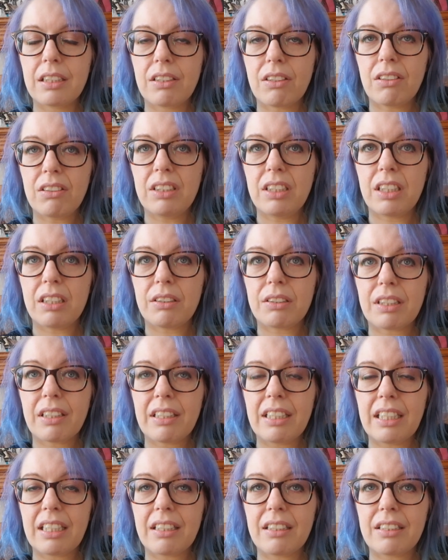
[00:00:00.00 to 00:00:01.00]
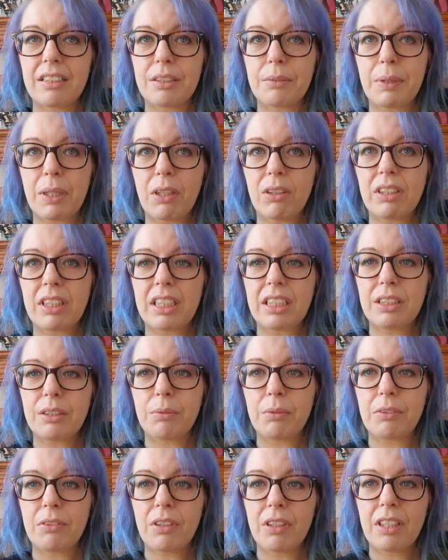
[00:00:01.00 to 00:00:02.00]
God knows. I think, to be
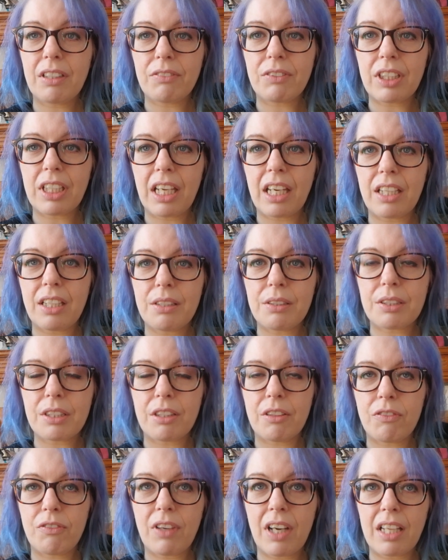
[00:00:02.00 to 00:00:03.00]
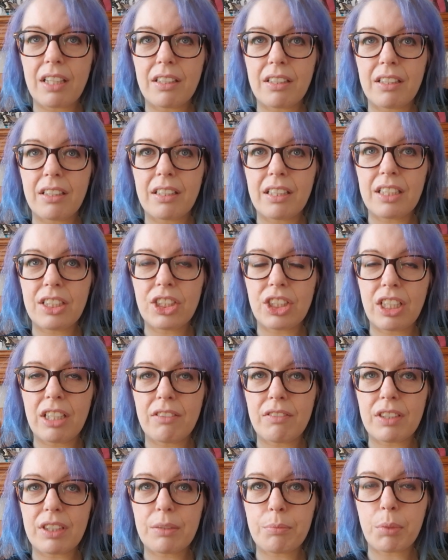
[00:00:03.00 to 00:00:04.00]
honest, we're going to have to get used to the fact that this
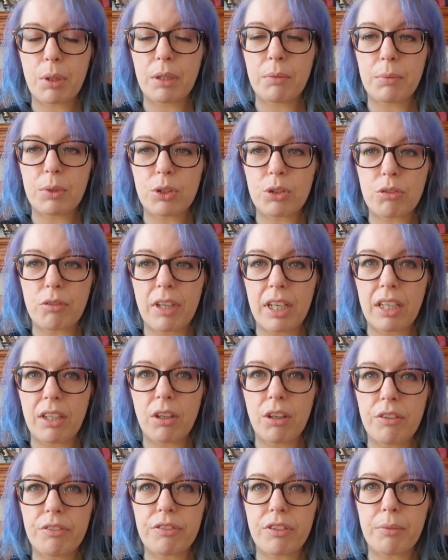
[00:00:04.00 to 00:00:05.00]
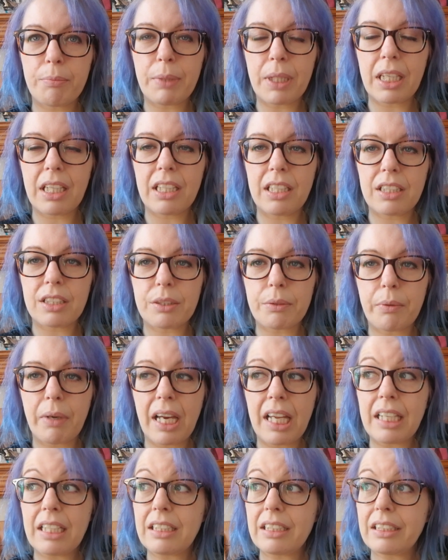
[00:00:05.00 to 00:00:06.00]
year is pretty much written off from beginning to
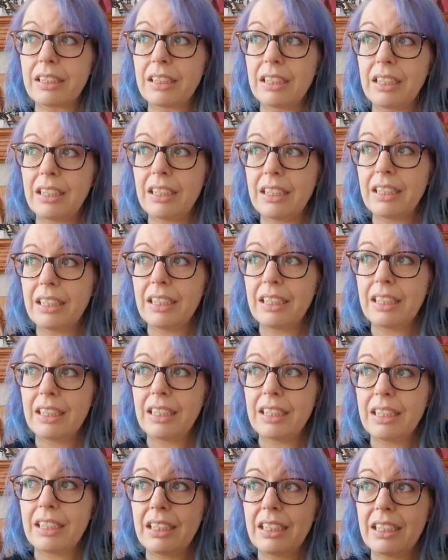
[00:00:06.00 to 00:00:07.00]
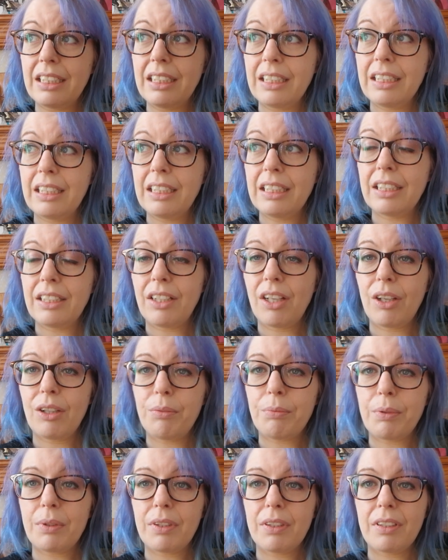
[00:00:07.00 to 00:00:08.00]
end, and
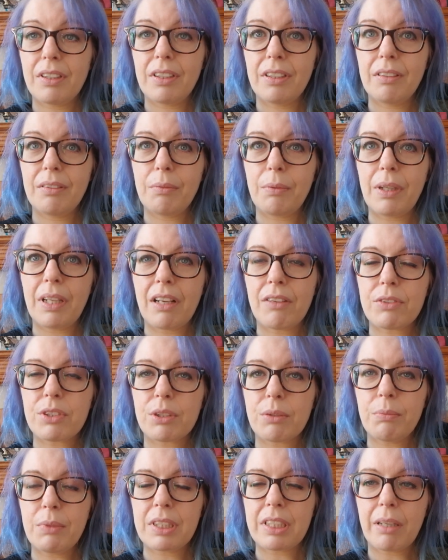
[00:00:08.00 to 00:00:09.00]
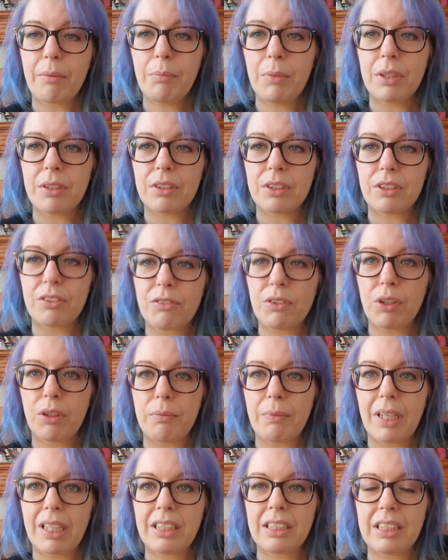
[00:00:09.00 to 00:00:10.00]
hope that we'll have some semblance of
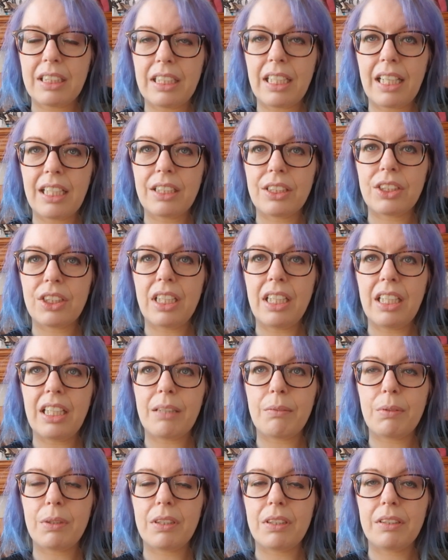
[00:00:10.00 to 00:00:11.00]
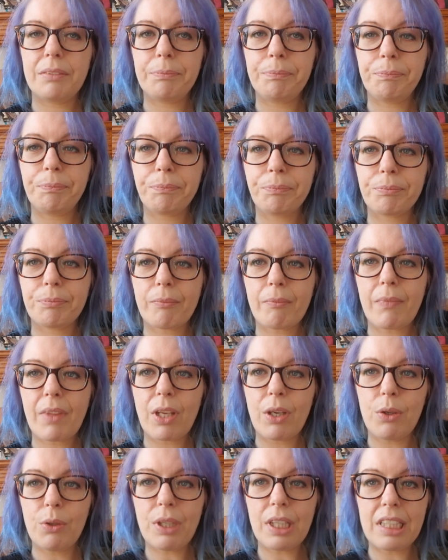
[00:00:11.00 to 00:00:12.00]
normality next year. But
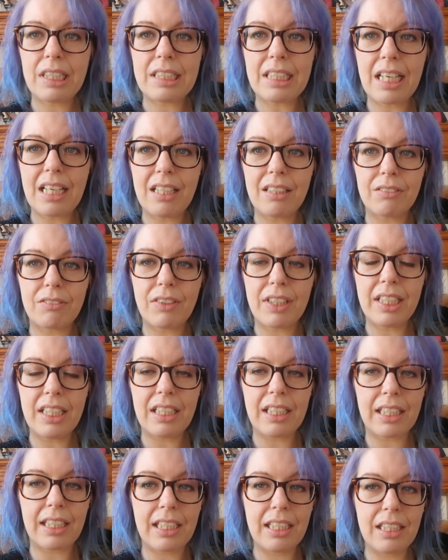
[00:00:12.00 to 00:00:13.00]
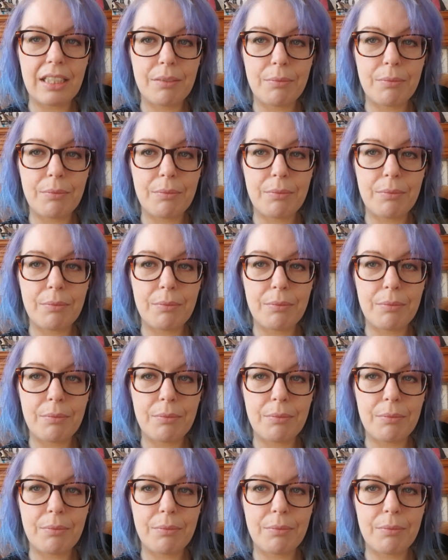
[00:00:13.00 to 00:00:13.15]
who can tell, really?